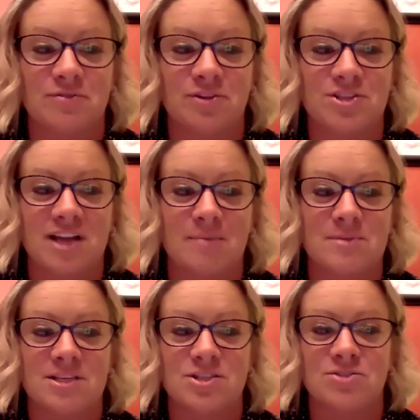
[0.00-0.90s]
the first time
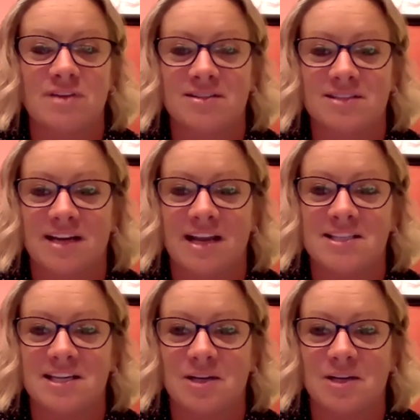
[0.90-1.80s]
since
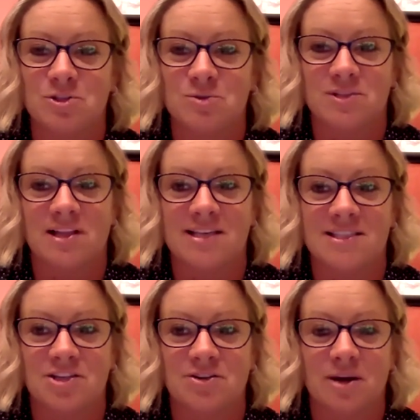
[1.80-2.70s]
2018 which was the
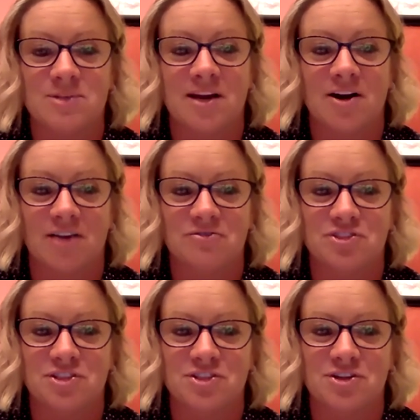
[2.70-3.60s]
last year i was at
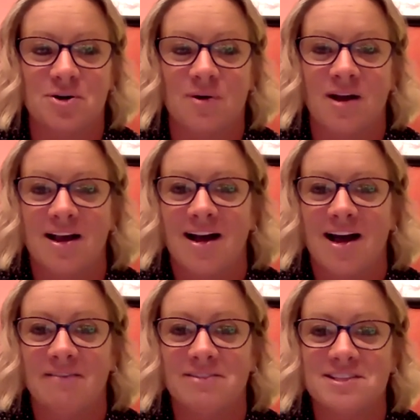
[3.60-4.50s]
hofstra so
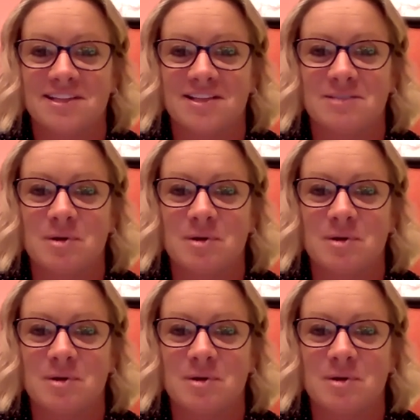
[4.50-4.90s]
obviously it,